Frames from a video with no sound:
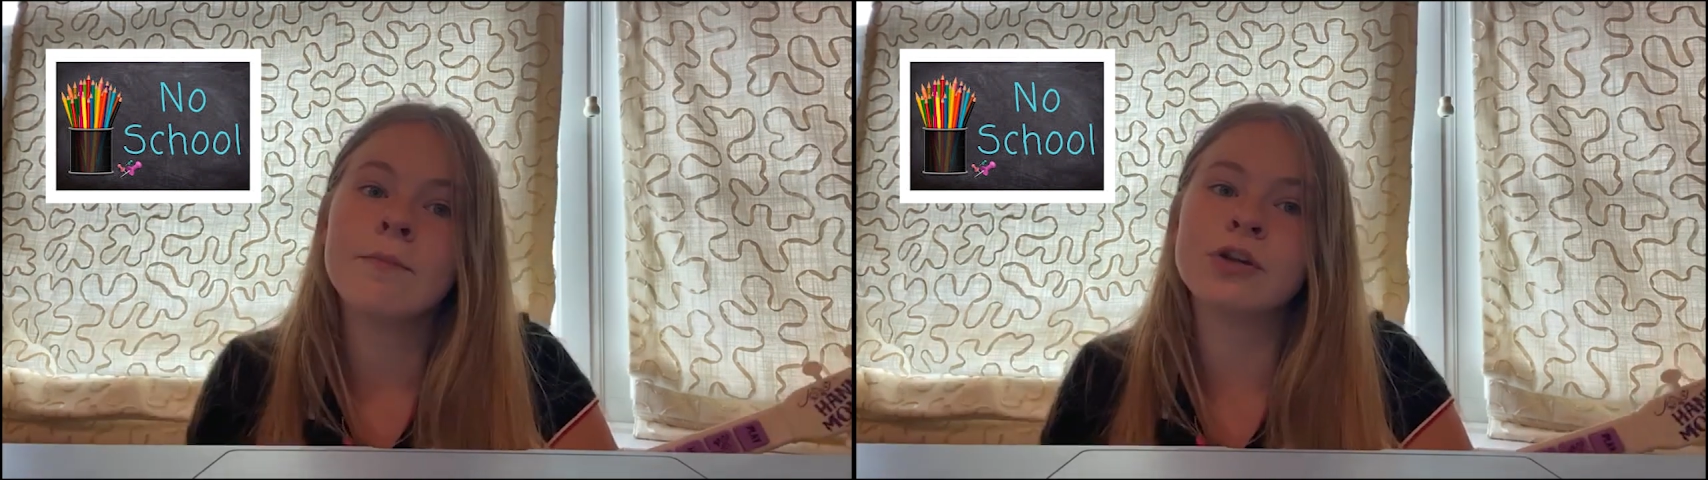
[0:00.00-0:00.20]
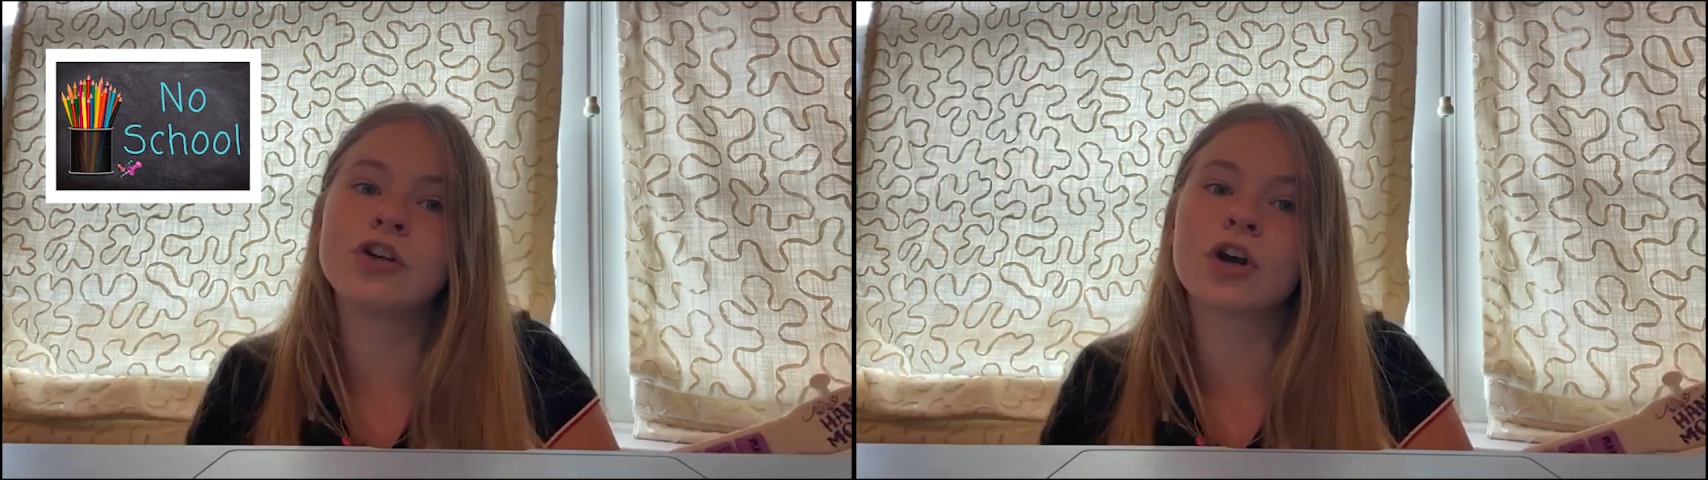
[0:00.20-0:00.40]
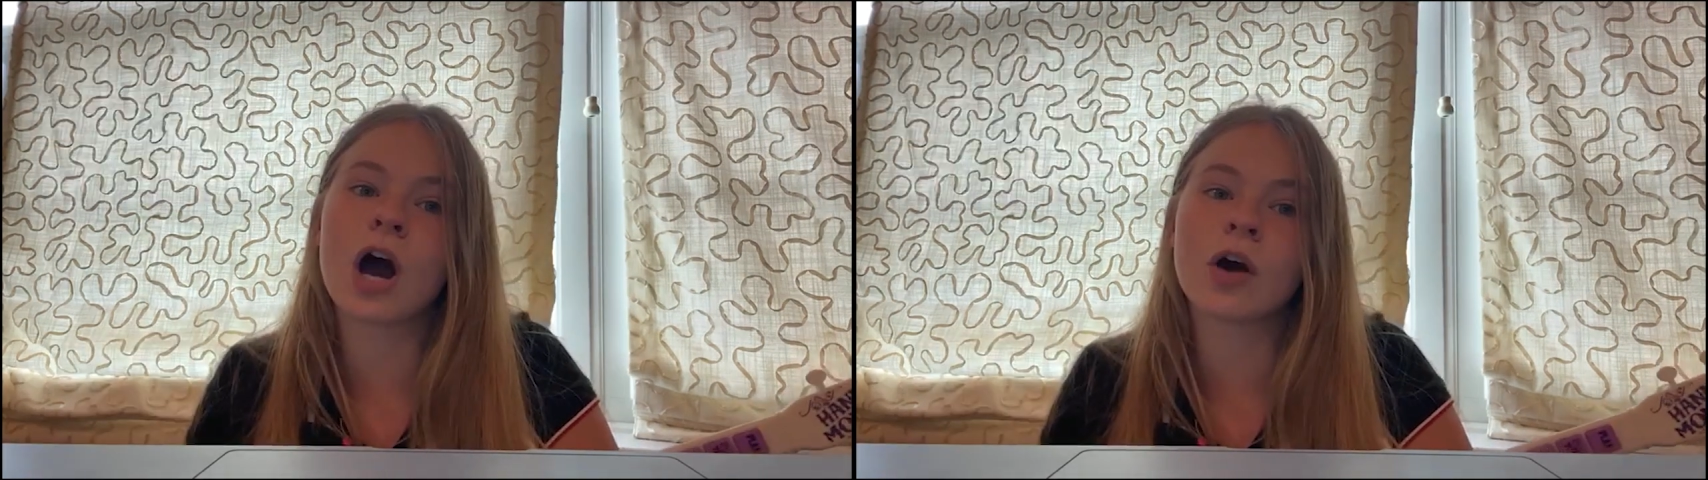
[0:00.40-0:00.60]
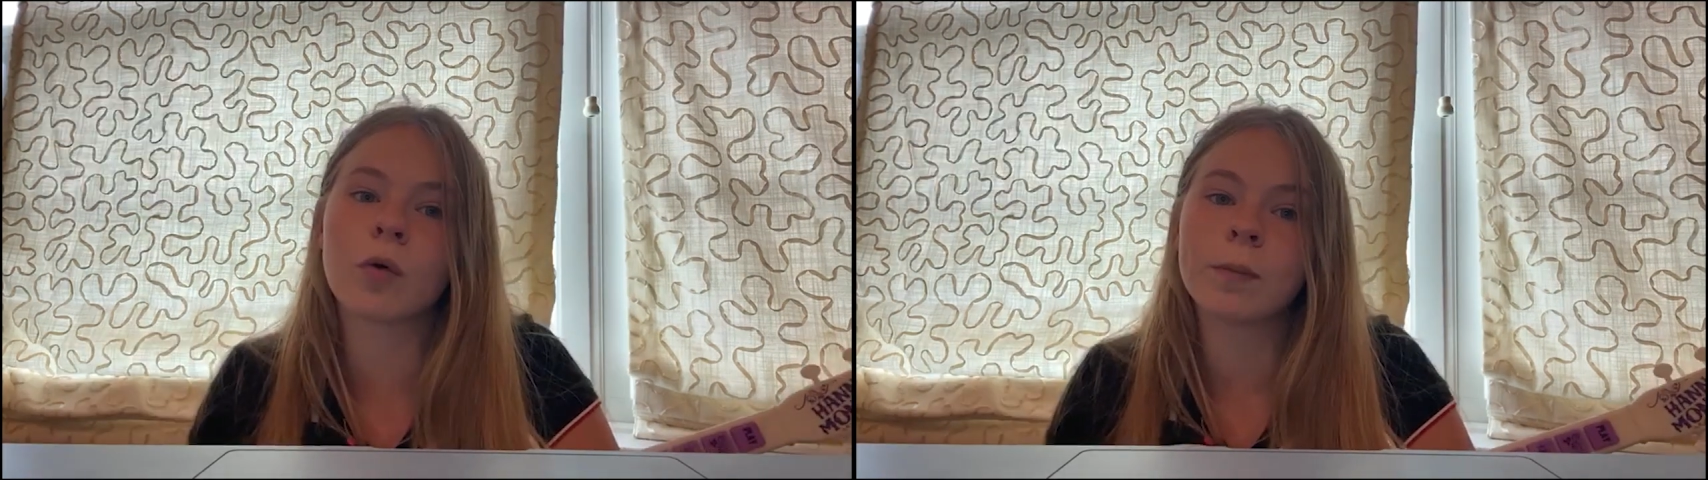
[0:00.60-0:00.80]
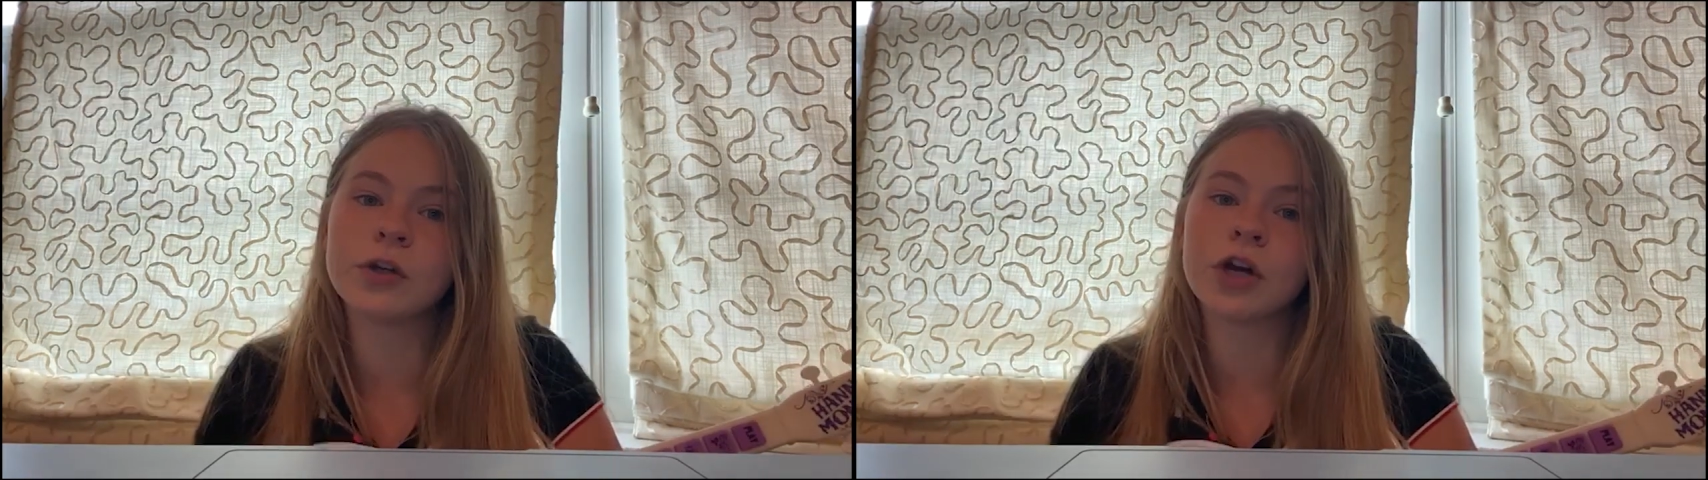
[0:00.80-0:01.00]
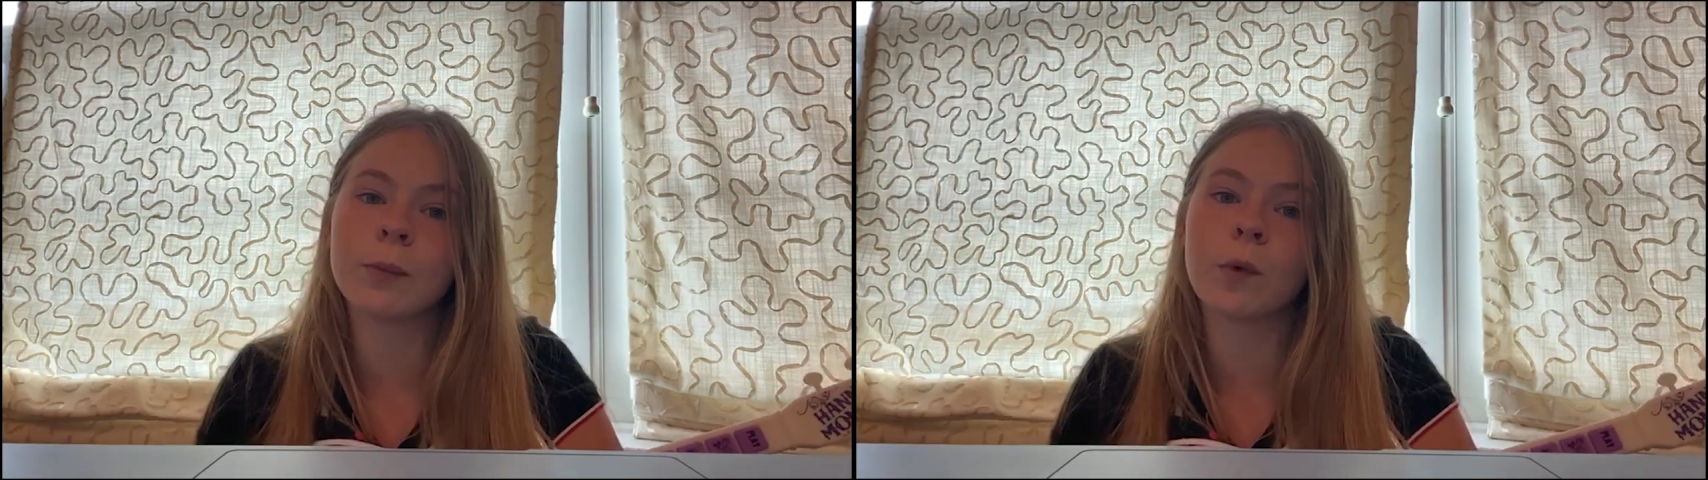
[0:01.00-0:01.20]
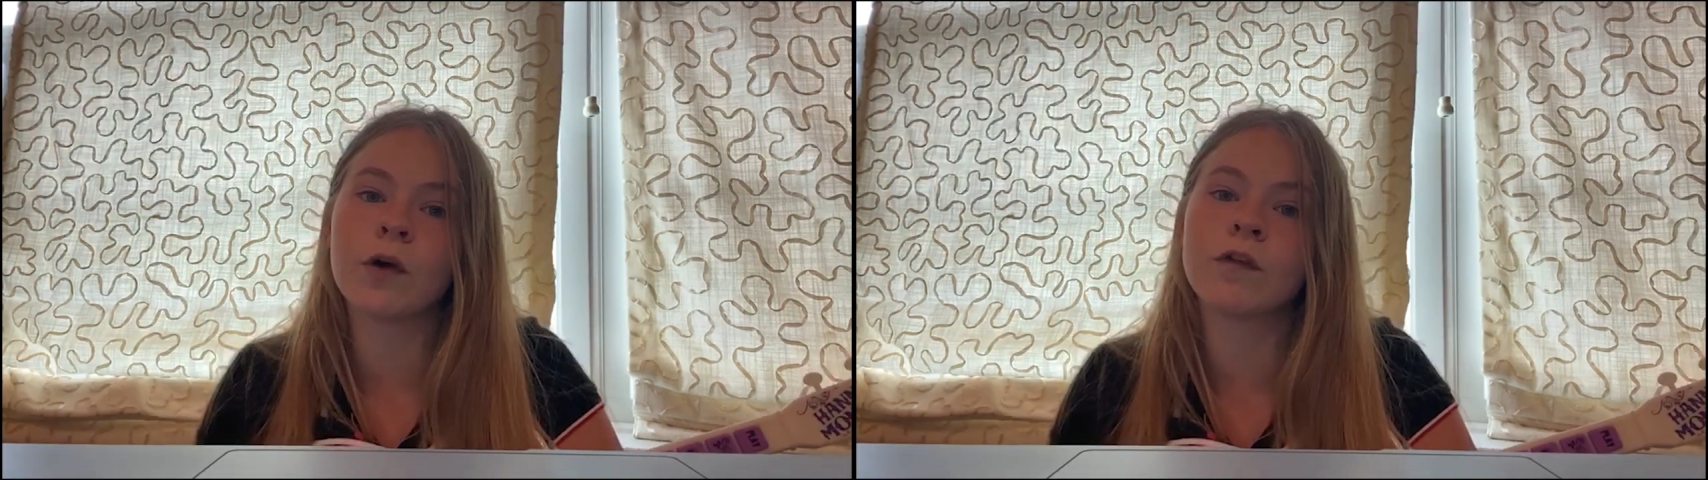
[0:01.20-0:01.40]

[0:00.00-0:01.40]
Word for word: Mr. Connor will be sharing more